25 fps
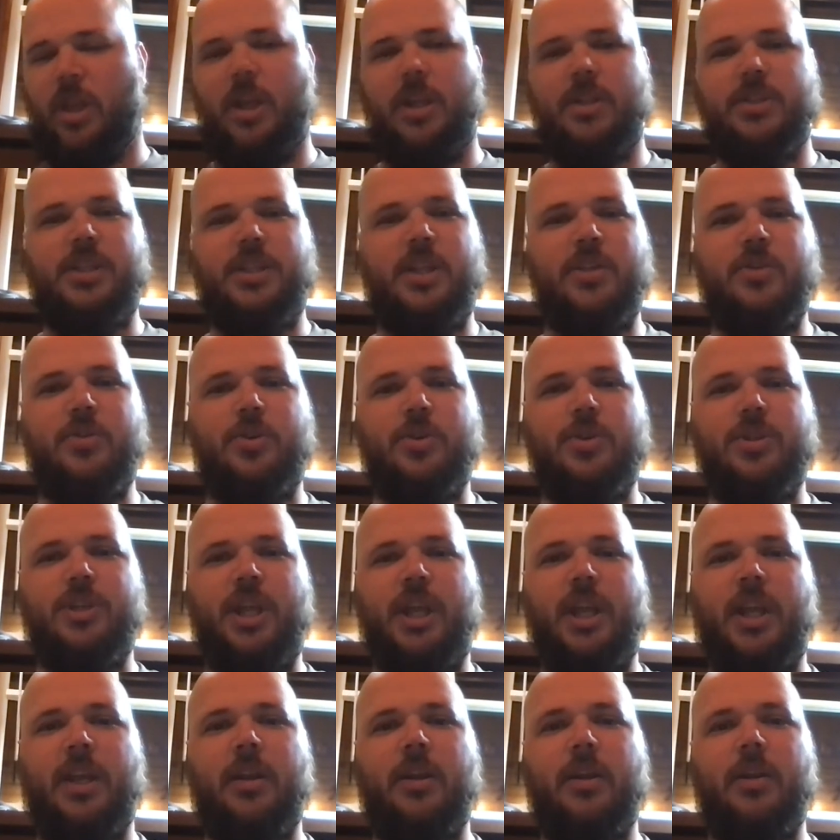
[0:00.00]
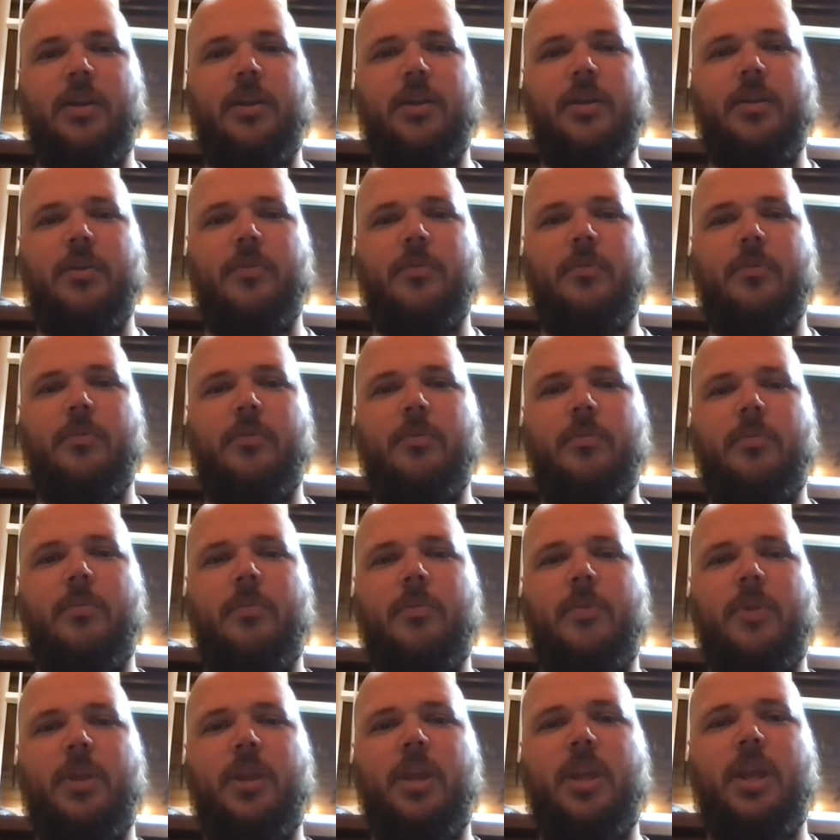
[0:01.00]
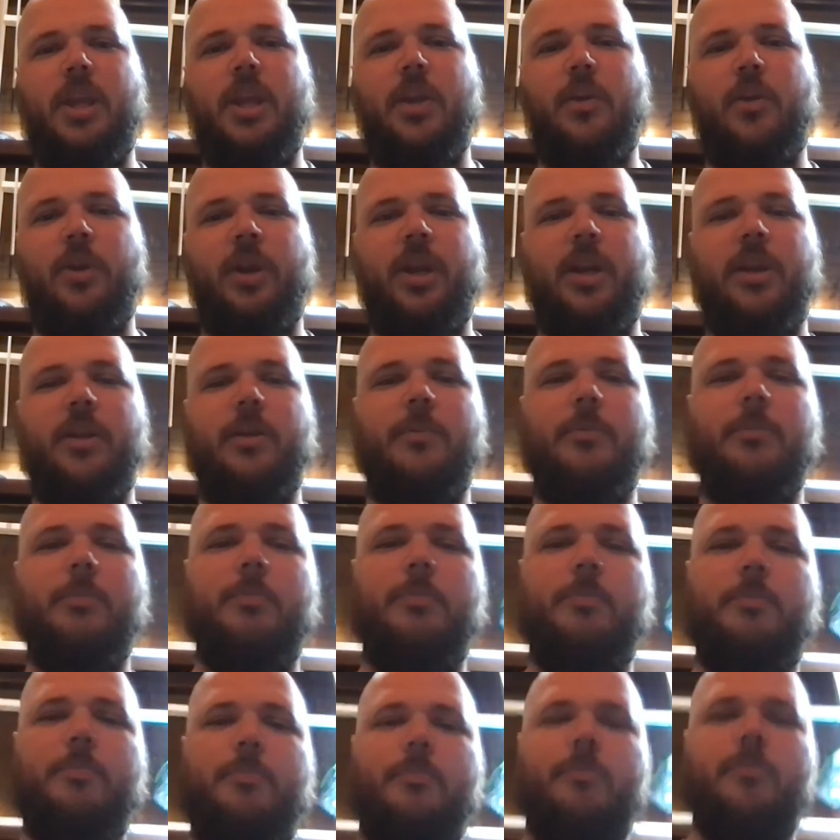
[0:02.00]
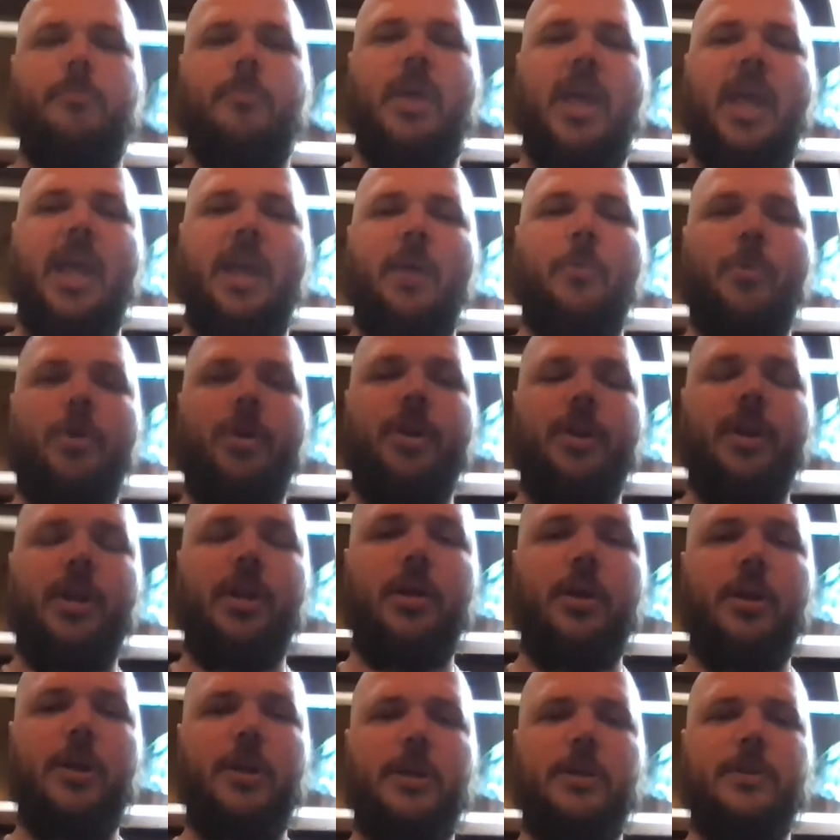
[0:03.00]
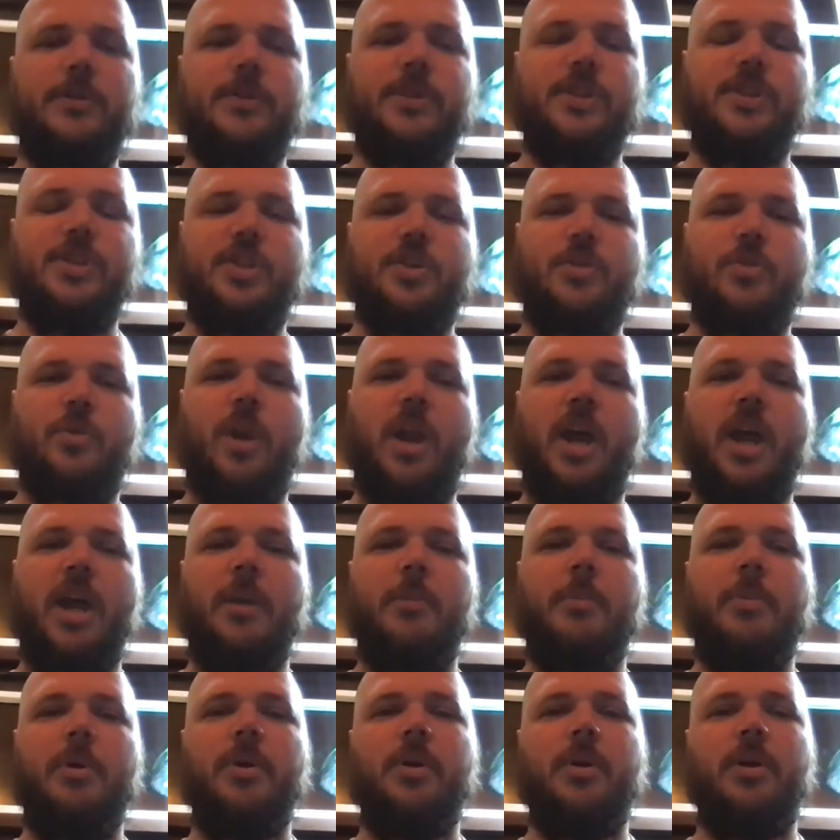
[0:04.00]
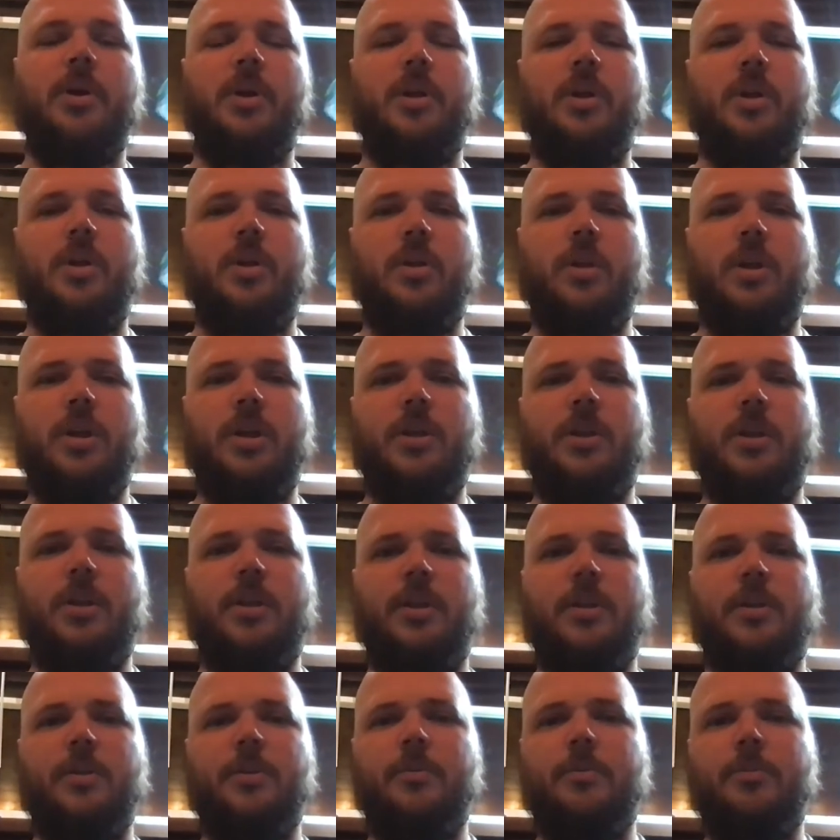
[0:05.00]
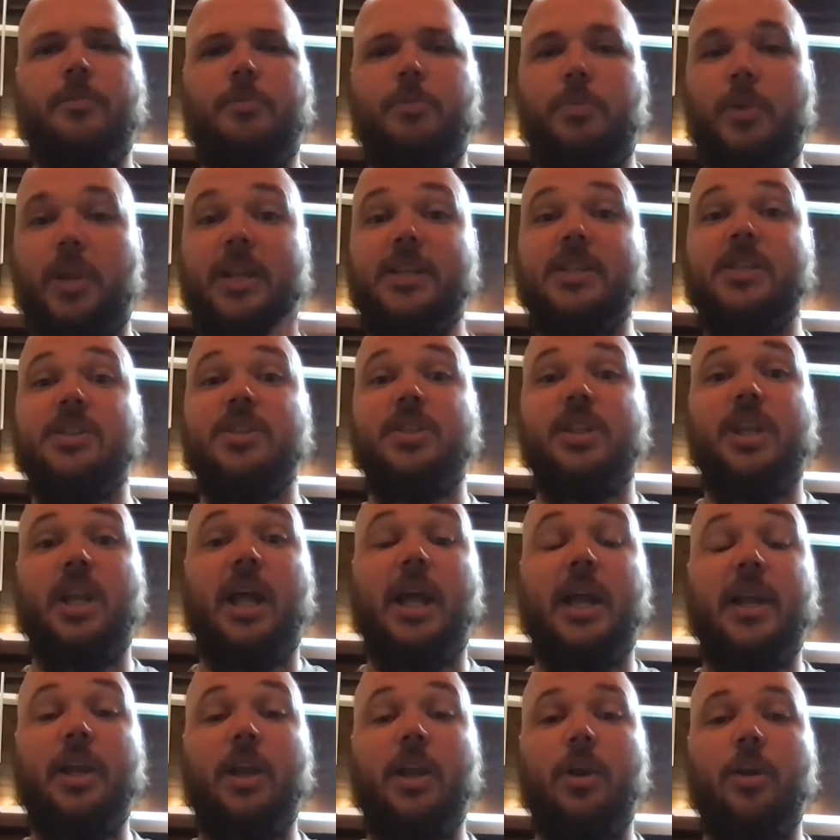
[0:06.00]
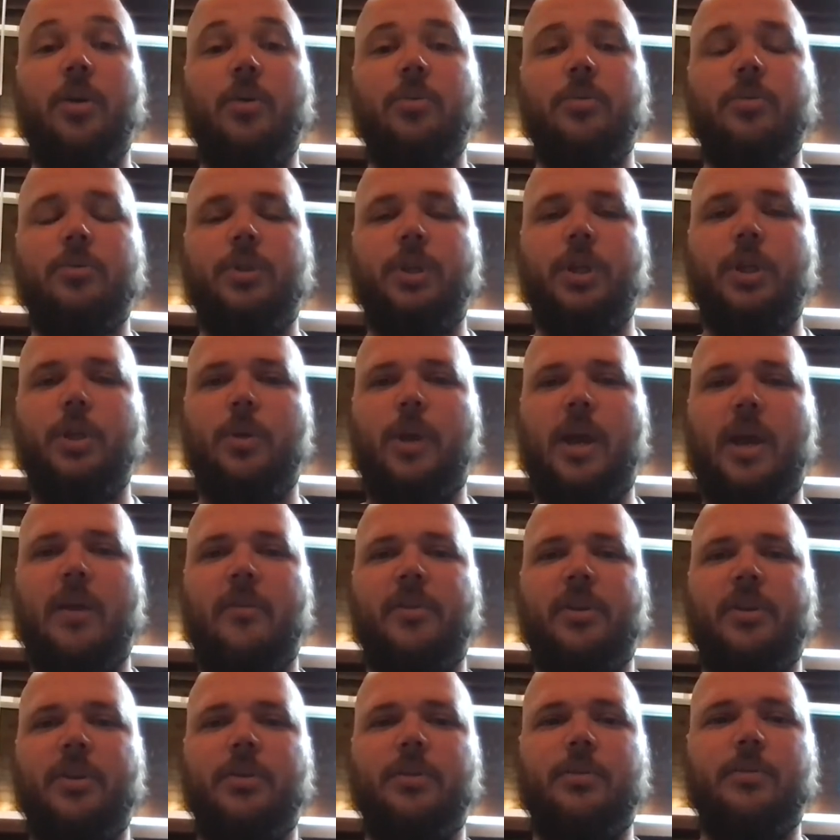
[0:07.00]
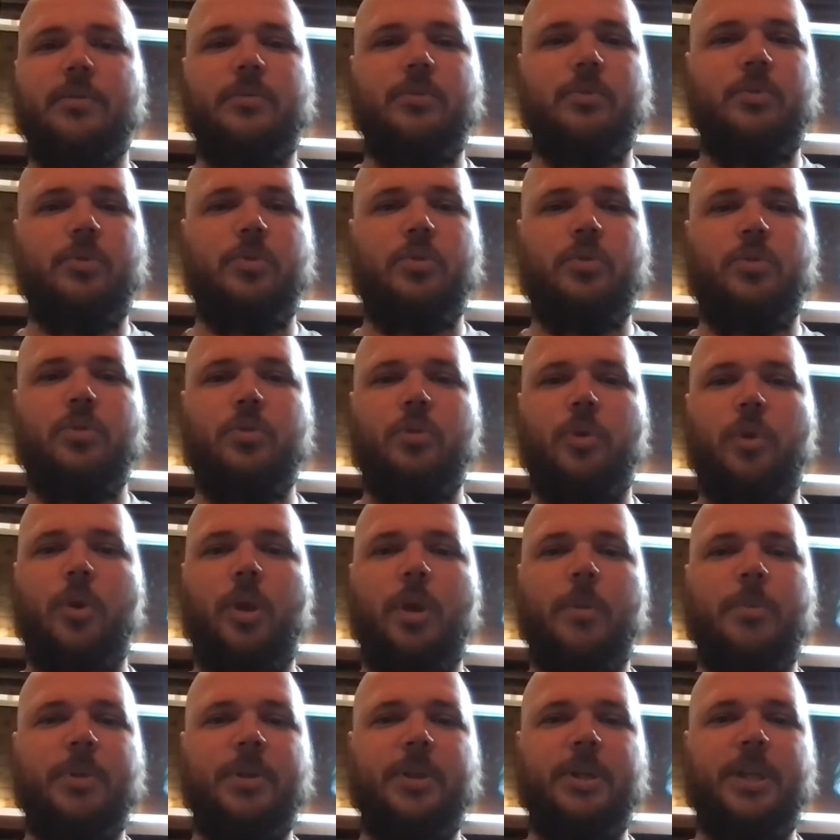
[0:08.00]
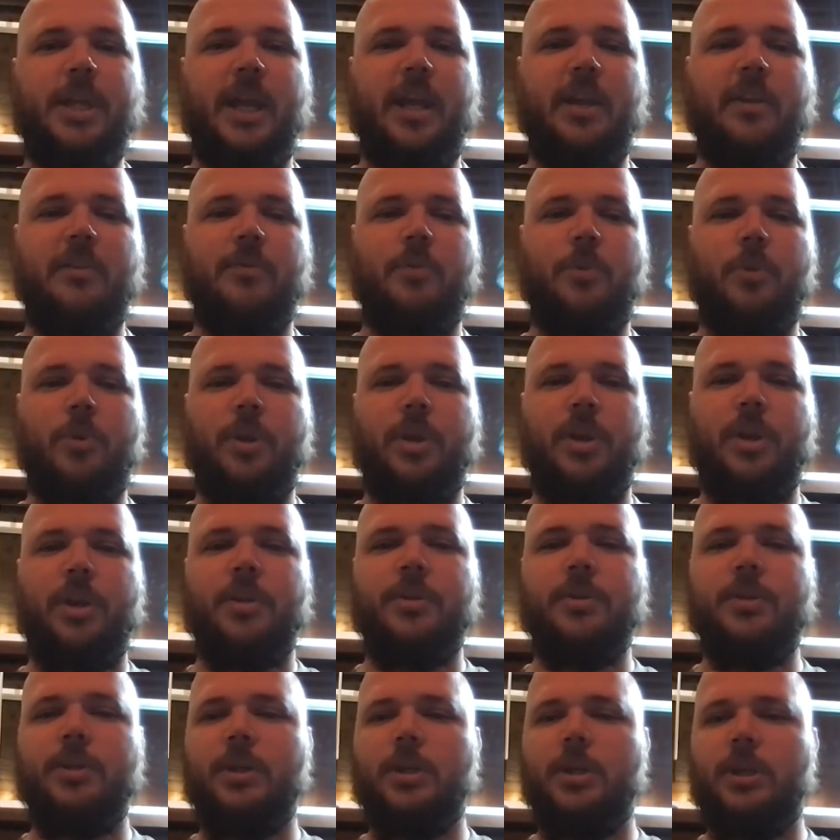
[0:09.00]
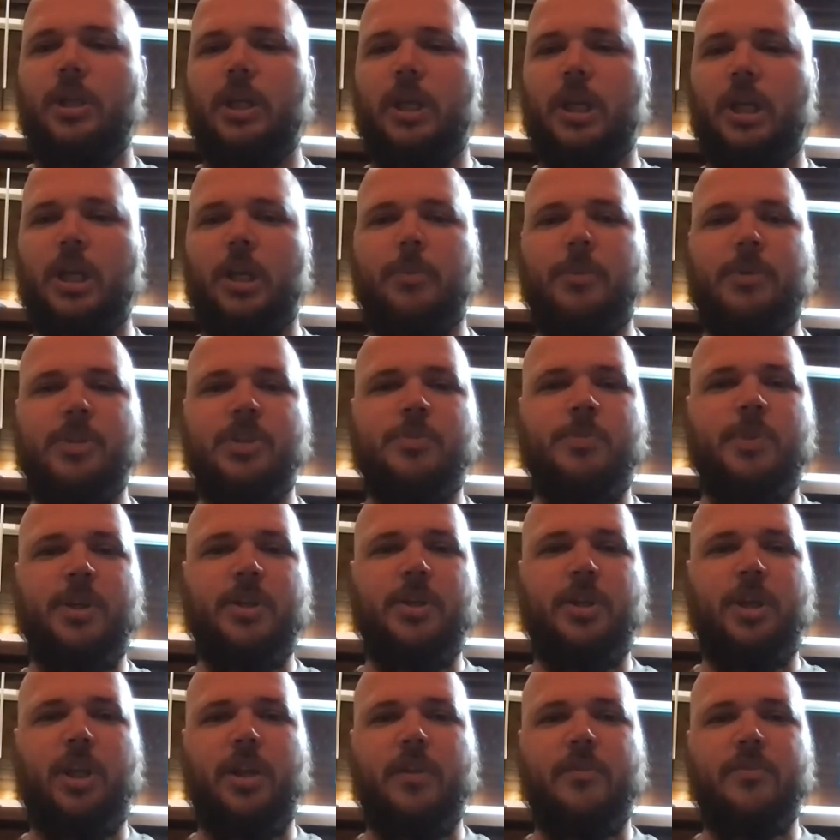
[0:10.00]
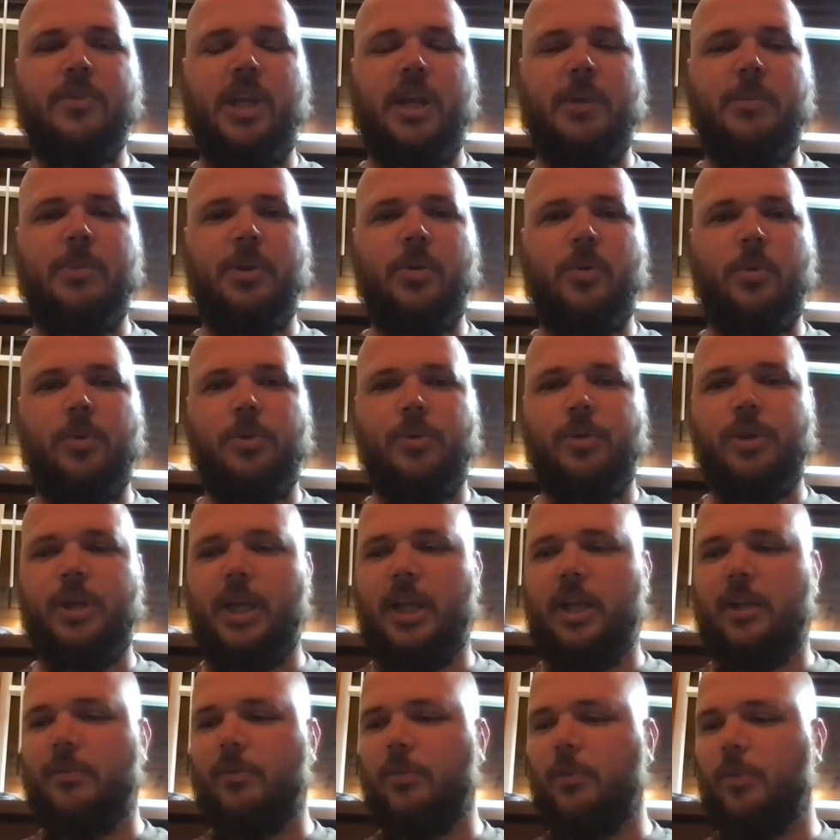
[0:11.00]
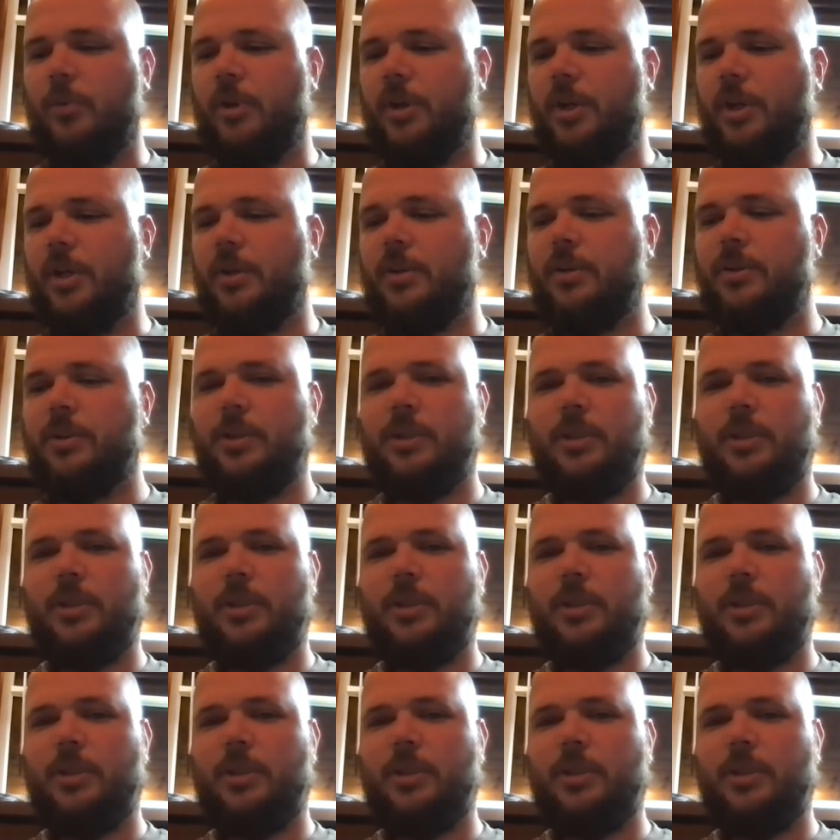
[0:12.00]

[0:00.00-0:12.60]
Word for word: it's interesting hearing Haywood describe Uh, places that I know, you know, having grown up in California, um, and spent a lot of time in Northern California,